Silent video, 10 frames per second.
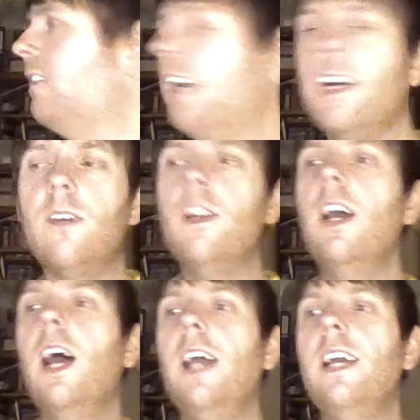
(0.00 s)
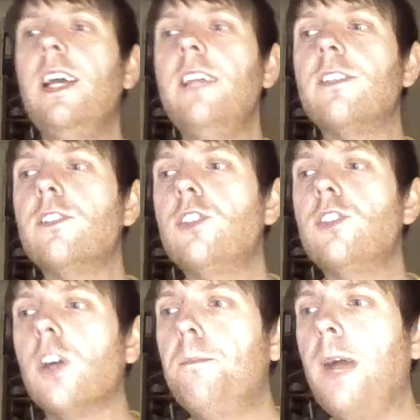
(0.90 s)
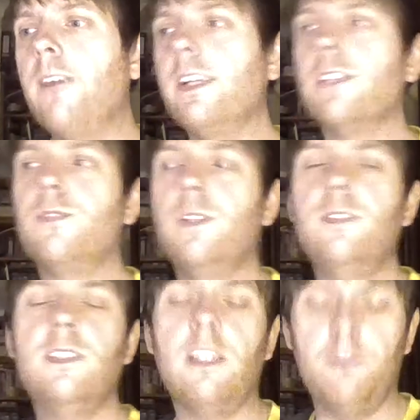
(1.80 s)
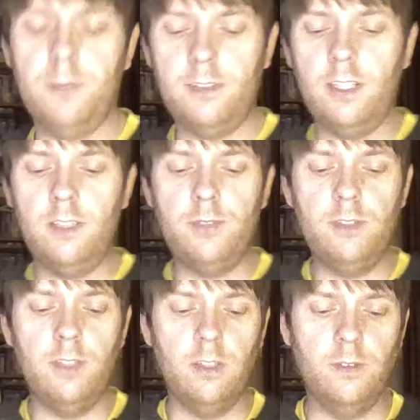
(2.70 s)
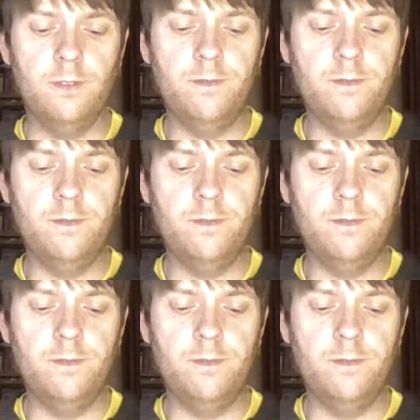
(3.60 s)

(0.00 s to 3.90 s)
down. It is Chuck Berry, as 57% if you knew.